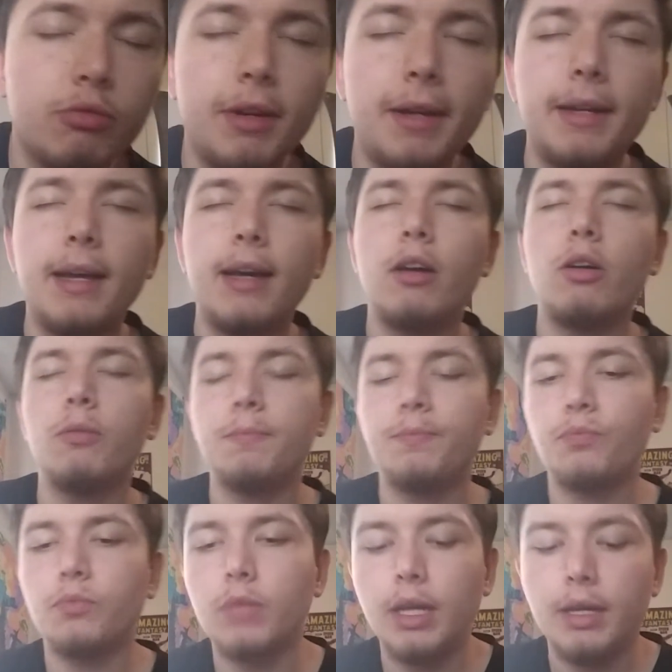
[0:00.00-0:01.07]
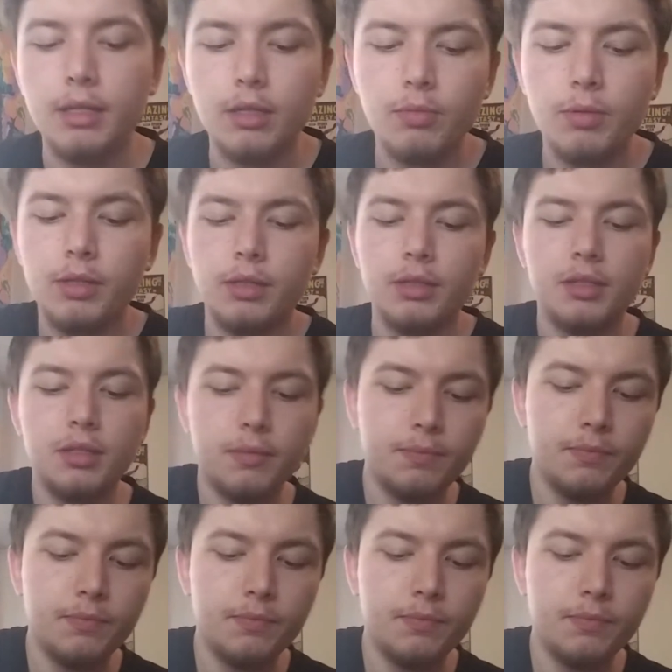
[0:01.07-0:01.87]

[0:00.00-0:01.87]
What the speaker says: right now, guys, because